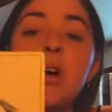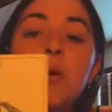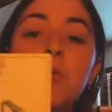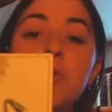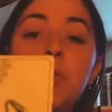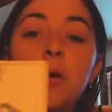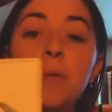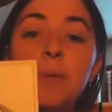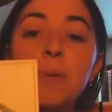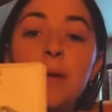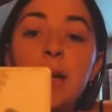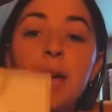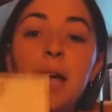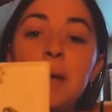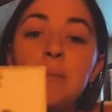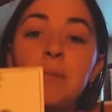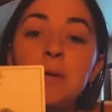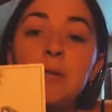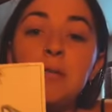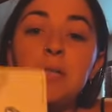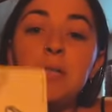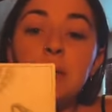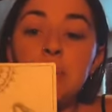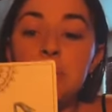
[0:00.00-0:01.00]
we'll be
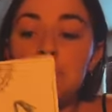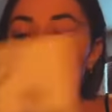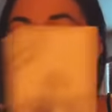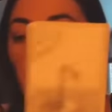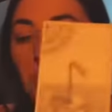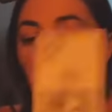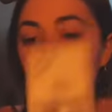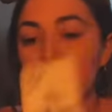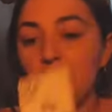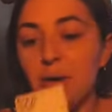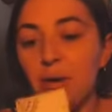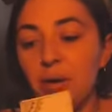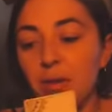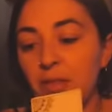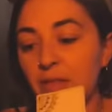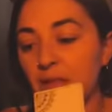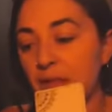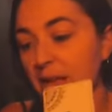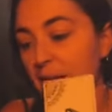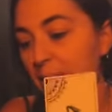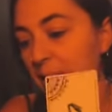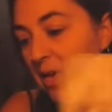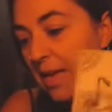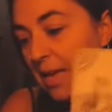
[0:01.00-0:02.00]
able to birth
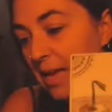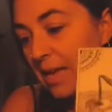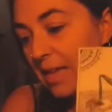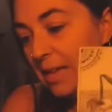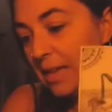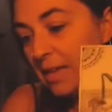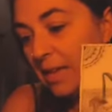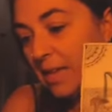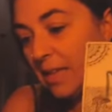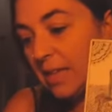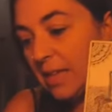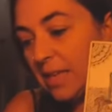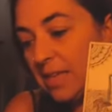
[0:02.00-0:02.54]
in